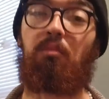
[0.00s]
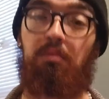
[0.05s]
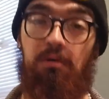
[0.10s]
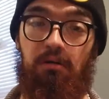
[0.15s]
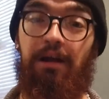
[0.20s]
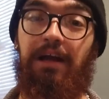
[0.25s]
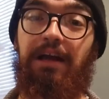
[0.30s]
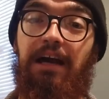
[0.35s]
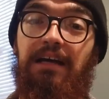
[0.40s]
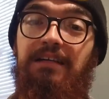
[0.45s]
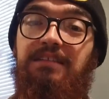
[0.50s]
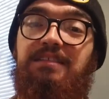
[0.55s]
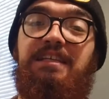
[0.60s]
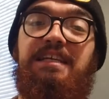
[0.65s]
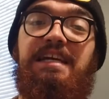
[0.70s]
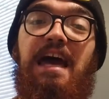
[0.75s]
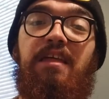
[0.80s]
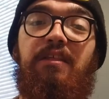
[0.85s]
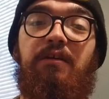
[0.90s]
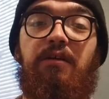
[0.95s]
bring us
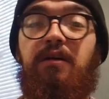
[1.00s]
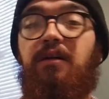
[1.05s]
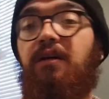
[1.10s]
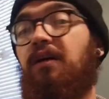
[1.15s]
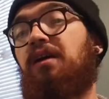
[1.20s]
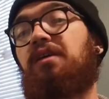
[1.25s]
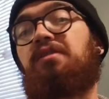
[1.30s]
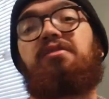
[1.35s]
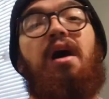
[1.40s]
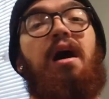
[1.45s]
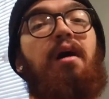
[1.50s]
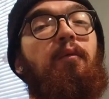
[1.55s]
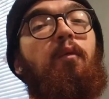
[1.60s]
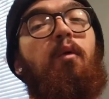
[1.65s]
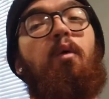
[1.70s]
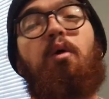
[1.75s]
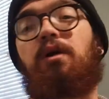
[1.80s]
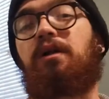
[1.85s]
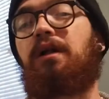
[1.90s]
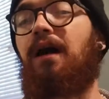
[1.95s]
together. Not
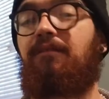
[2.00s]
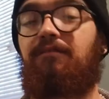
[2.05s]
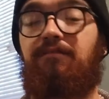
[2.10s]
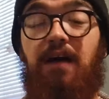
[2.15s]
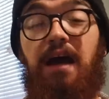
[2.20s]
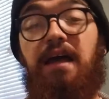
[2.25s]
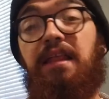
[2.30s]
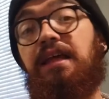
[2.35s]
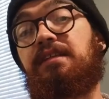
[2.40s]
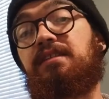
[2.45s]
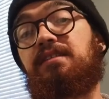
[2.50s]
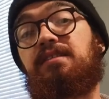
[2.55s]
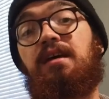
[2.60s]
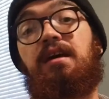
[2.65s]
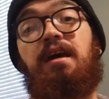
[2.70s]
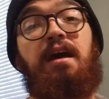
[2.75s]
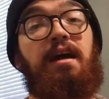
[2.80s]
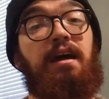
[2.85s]
war, not violence.